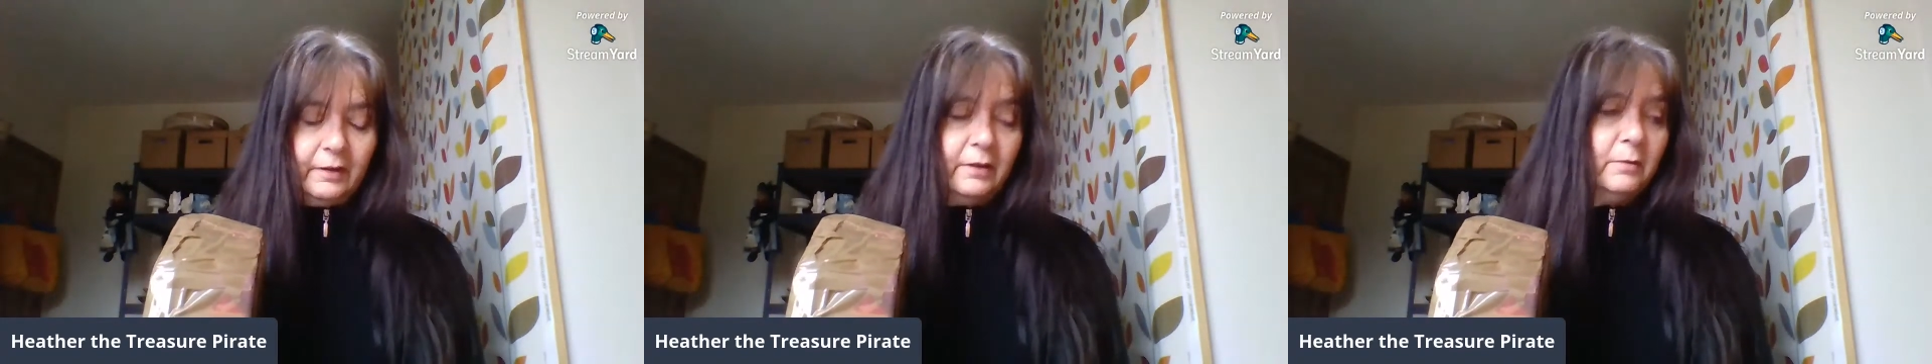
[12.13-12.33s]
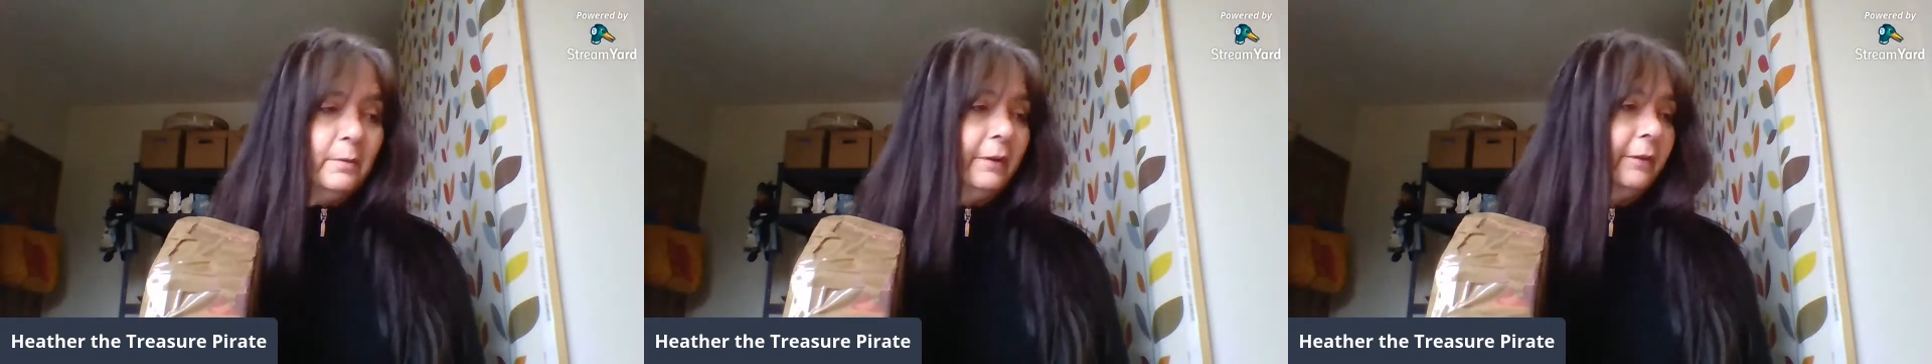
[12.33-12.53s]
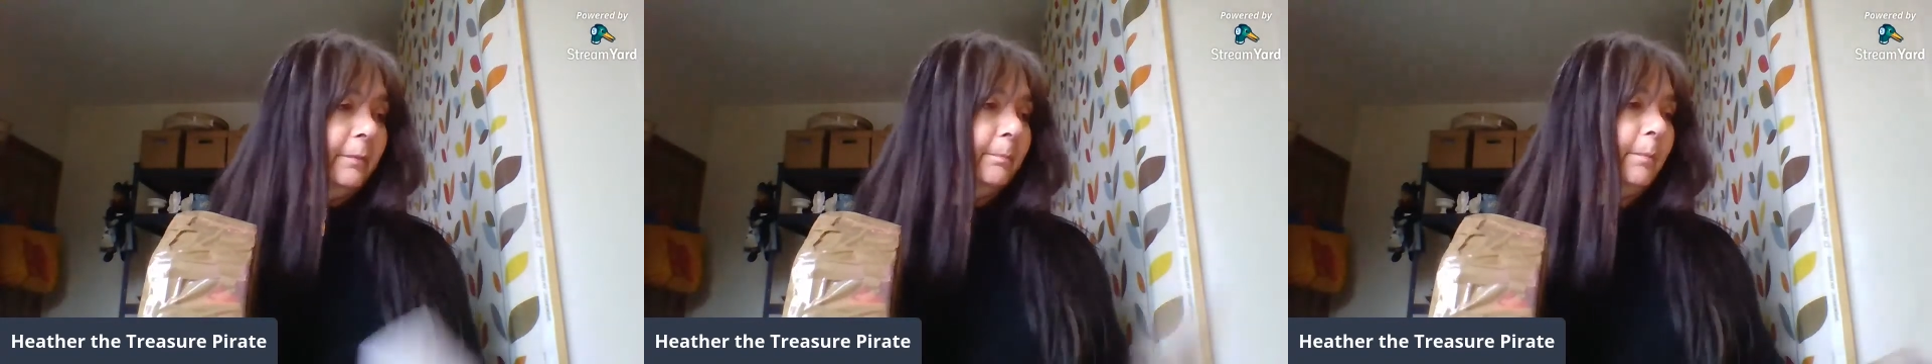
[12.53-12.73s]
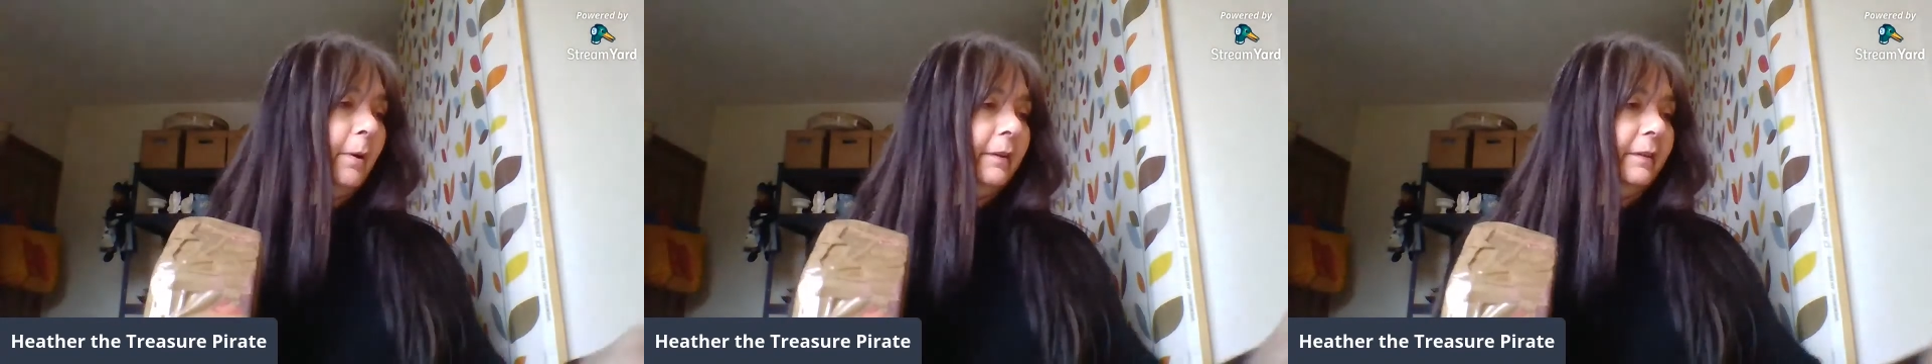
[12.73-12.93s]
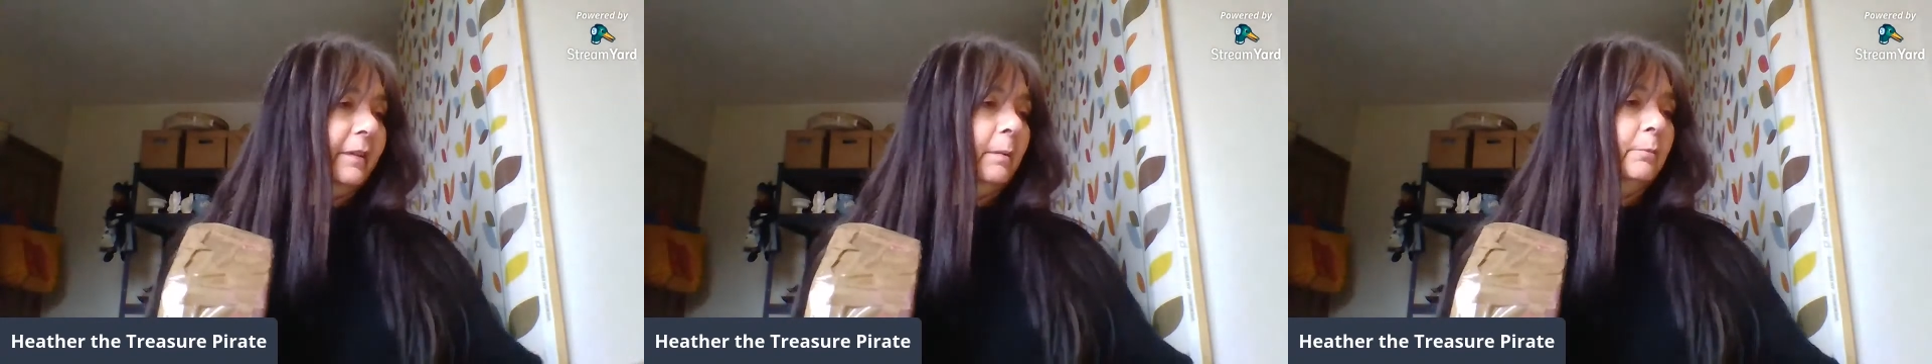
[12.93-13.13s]
I always
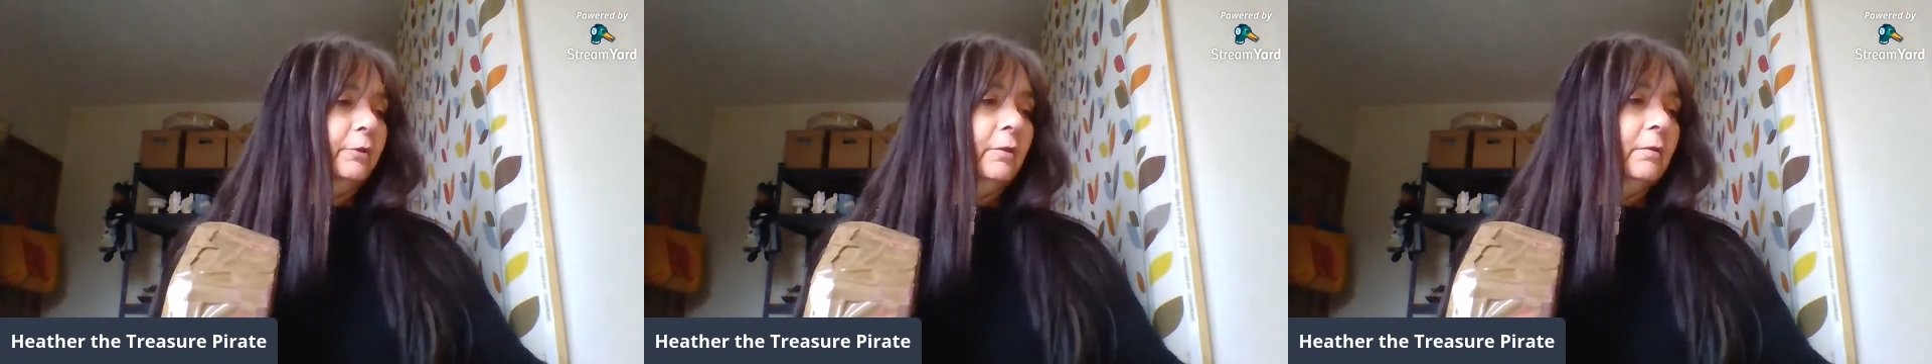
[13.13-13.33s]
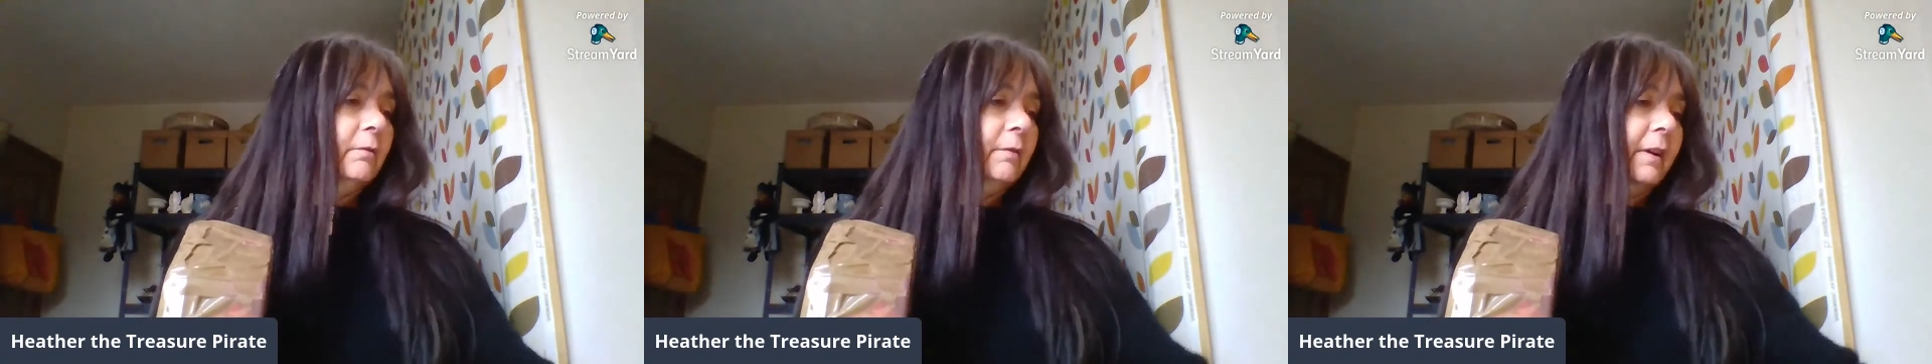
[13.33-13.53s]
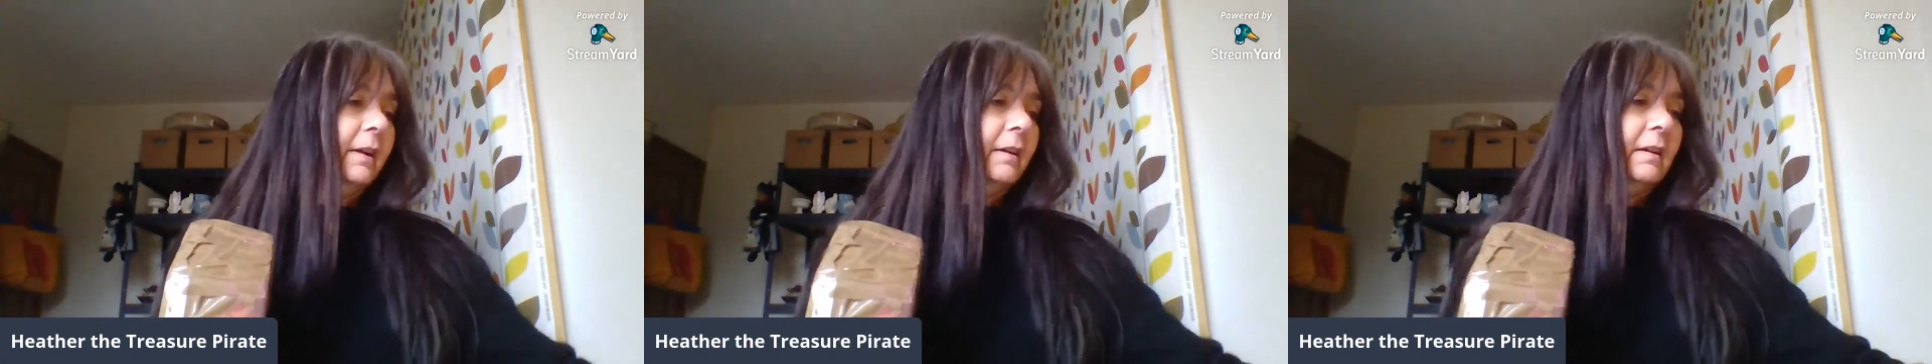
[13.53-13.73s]
buy some jewellery.